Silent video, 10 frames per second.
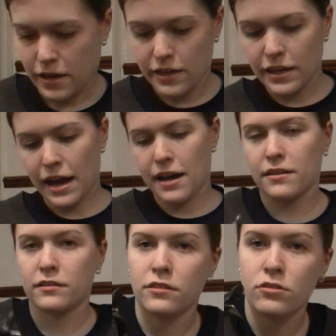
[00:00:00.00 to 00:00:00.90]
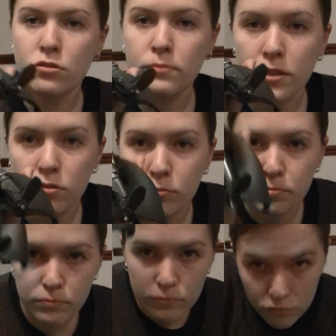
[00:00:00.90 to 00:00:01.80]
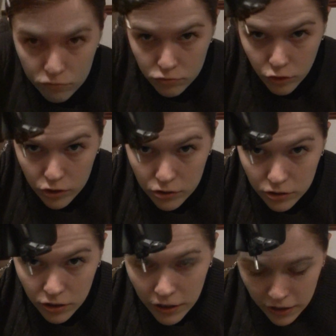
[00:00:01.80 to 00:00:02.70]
he has 2 metal rods